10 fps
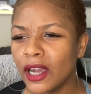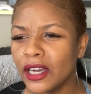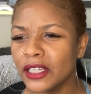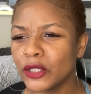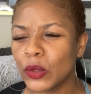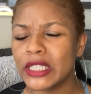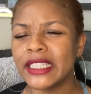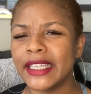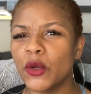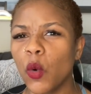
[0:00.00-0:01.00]
you know, the
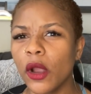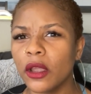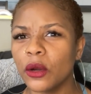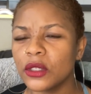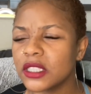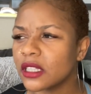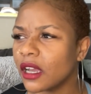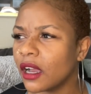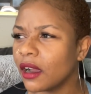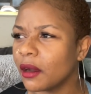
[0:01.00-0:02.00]
City Girls.
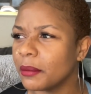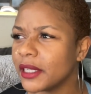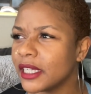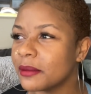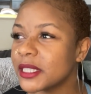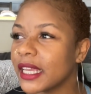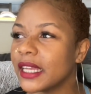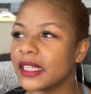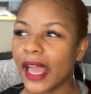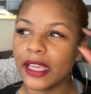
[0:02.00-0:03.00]
You know what I'm
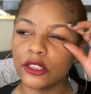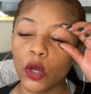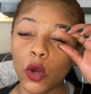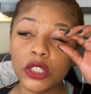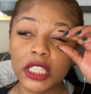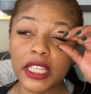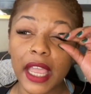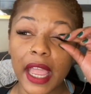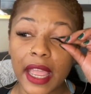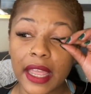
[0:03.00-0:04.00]
saying? Like Doja
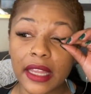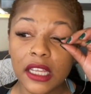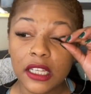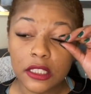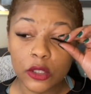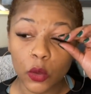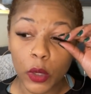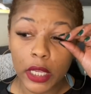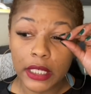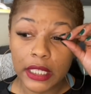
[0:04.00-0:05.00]
Cat,
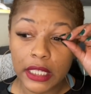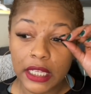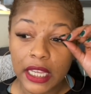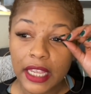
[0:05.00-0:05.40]
Saweetie.